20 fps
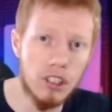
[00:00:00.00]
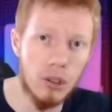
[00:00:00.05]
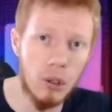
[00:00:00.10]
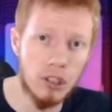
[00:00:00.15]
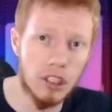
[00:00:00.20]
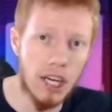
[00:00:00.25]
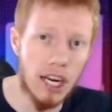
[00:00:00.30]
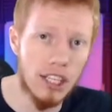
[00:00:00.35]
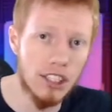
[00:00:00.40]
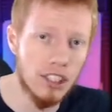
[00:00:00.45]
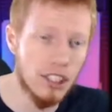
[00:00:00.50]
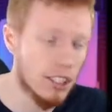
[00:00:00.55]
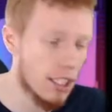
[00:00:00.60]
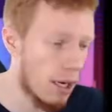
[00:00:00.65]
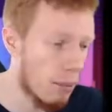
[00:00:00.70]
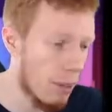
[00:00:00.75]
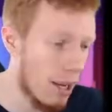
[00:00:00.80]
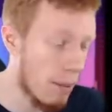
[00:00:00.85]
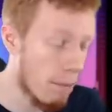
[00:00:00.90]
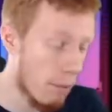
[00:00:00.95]
your challenge is
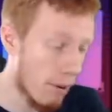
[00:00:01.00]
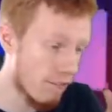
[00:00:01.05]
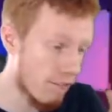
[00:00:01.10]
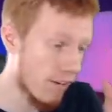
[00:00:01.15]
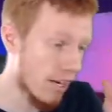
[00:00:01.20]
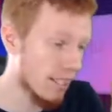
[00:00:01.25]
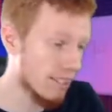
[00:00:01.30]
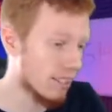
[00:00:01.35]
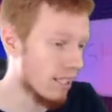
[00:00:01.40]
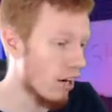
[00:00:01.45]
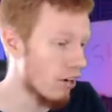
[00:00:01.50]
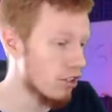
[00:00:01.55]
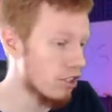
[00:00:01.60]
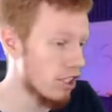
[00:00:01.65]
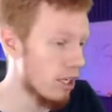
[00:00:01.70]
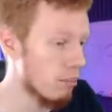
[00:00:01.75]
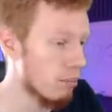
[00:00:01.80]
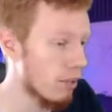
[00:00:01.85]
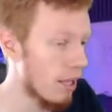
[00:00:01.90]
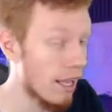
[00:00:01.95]
going to be, but for us current
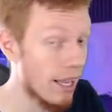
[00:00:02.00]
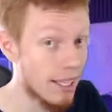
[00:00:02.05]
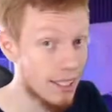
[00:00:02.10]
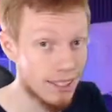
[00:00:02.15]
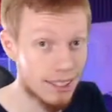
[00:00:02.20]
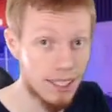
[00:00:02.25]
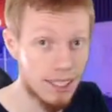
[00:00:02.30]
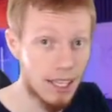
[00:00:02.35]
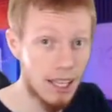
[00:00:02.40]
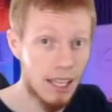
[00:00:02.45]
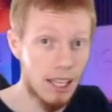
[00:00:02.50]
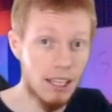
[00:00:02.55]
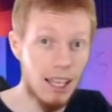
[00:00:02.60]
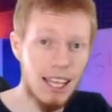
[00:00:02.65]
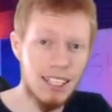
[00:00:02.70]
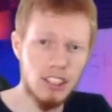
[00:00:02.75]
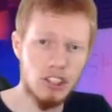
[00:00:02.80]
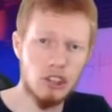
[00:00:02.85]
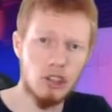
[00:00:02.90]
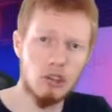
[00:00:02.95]
gen players,
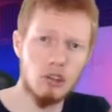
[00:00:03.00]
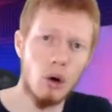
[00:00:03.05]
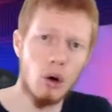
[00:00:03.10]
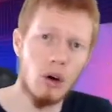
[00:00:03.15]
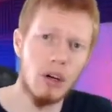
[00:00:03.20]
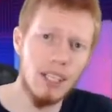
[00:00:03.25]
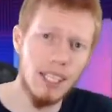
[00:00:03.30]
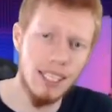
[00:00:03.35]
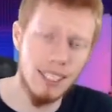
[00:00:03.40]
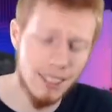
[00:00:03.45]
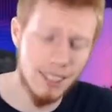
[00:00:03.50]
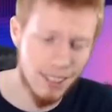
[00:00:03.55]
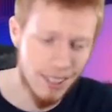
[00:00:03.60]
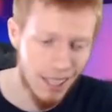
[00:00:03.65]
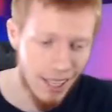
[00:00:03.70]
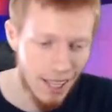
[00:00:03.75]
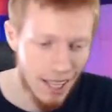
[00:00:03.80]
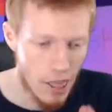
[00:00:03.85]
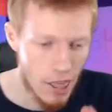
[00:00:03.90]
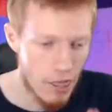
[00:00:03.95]
like this tutorial is,
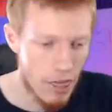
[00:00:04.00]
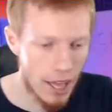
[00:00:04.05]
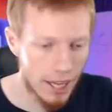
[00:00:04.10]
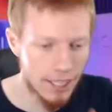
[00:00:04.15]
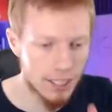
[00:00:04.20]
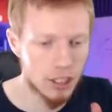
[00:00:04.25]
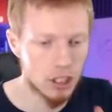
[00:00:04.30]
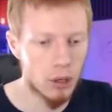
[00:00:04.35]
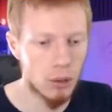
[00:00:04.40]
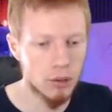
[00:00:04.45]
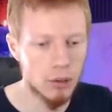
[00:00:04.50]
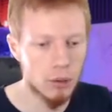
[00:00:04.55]
that is going